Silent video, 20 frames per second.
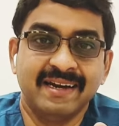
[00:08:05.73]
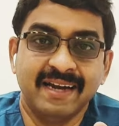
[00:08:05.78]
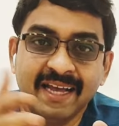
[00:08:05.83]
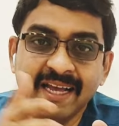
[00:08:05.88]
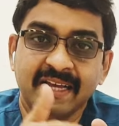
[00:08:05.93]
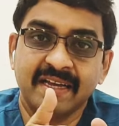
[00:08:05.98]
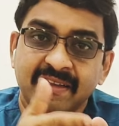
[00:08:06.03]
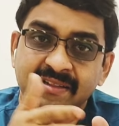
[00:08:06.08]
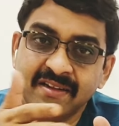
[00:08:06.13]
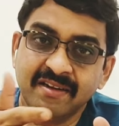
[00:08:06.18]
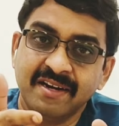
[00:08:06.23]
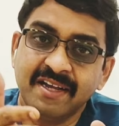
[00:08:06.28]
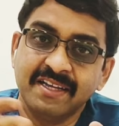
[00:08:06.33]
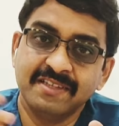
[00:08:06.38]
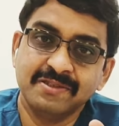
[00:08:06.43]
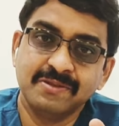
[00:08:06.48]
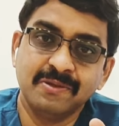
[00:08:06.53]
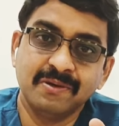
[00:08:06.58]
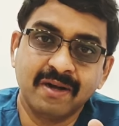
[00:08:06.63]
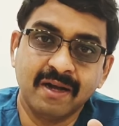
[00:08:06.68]
Like in the
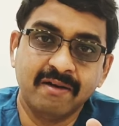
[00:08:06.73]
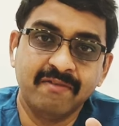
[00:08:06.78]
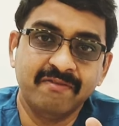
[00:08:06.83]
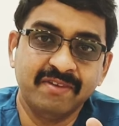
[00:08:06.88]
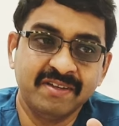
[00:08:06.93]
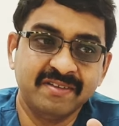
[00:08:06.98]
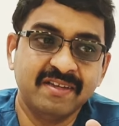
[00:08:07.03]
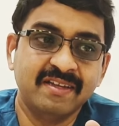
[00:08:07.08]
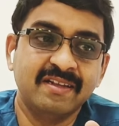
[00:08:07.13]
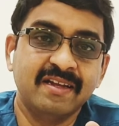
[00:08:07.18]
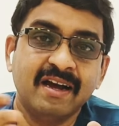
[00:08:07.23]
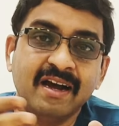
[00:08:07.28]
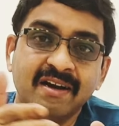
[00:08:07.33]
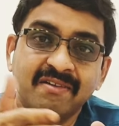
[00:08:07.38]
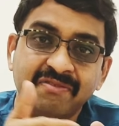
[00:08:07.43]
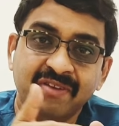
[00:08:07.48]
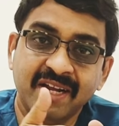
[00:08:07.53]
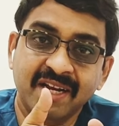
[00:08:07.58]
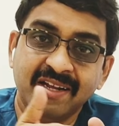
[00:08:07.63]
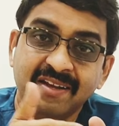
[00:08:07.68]
days to come, we say the heart
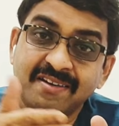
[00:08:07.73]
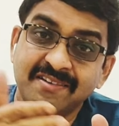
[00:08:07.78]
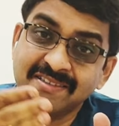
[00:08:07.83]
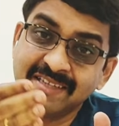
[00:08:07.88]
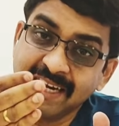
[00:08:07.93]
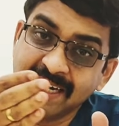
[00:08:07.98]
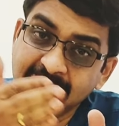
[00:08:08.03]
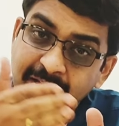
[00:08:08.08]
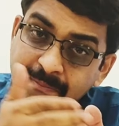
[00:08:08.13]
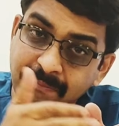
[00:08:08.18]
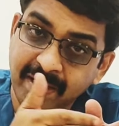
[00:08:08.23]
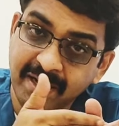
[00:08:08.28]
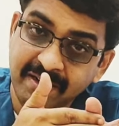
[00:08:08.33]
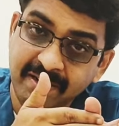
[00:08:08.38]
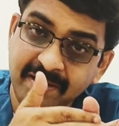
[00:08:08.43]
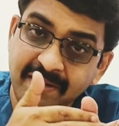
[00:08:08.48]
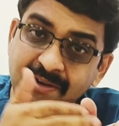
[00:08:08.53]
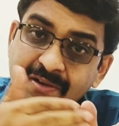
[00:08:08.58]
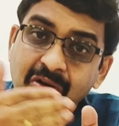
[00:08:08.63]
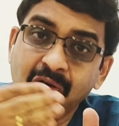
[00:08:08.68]
failure is getting
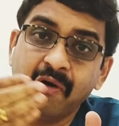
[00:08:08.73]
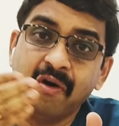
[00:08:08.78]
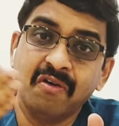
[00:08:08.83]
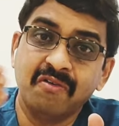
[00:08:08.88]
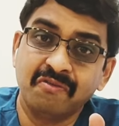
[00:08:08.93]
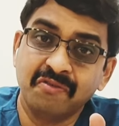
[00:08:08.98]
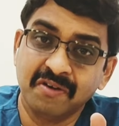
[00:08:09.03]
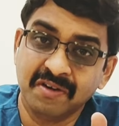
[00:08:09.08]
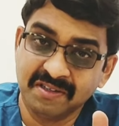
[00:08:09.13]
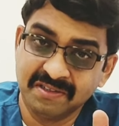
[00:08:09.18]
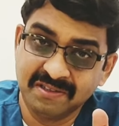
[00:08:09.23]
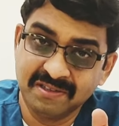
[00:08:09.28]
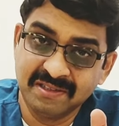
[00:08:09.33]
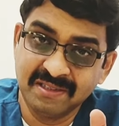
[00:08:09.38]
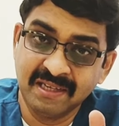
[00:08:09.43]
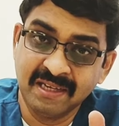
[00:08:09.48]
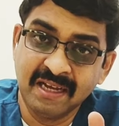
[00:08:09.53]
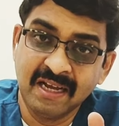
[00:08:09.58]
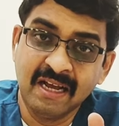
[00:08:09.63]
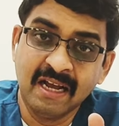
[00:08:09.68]
better or
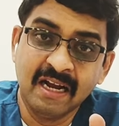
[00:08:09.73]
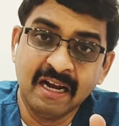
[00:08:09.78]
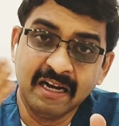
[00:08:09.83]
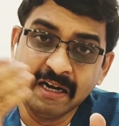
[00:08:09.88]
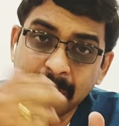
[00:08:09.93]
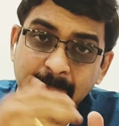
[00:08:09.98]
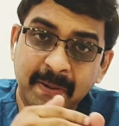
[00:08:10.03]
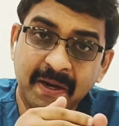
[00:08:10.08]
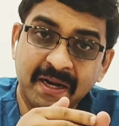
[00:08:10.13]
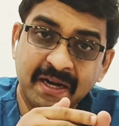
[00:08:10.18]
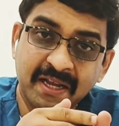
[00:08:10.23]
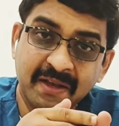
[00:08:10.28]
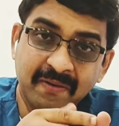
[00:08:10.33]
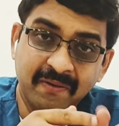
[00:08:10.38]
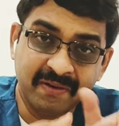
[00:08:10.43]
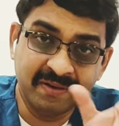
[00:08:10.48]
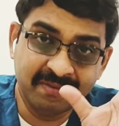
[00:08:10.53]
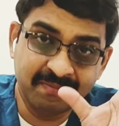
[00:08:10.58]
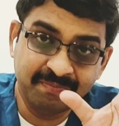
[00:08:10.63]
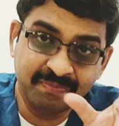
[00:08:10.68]
worse depending
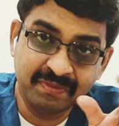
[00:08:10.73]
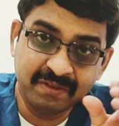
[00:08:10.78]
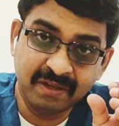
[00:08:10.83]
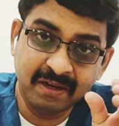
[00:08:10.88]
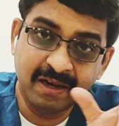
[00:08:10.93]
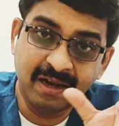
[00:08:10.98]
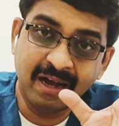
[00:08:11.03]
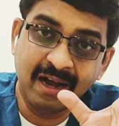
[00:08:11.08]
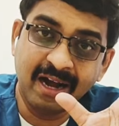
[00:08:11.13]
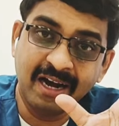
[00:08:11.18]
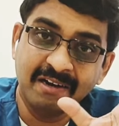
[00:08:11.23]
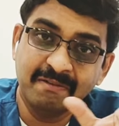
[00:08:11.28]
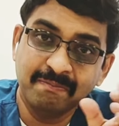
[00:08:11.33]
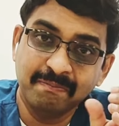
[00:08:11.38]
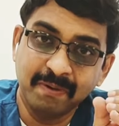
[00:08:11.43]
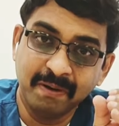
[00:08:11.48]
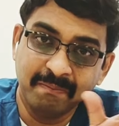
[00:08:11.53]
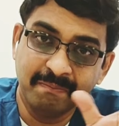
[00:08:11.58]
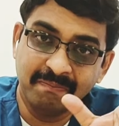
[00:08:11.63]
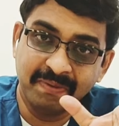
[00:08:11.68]
on the heart
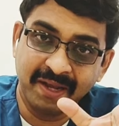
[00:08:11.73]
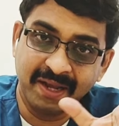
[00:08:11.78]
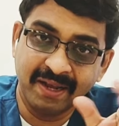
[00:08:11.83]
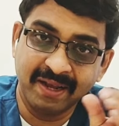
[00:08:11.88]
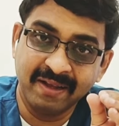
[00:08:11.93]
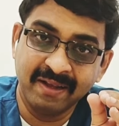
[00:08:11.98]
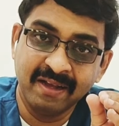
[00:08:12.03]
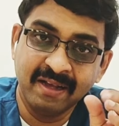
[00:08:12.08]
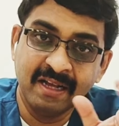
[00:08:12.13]
pumping.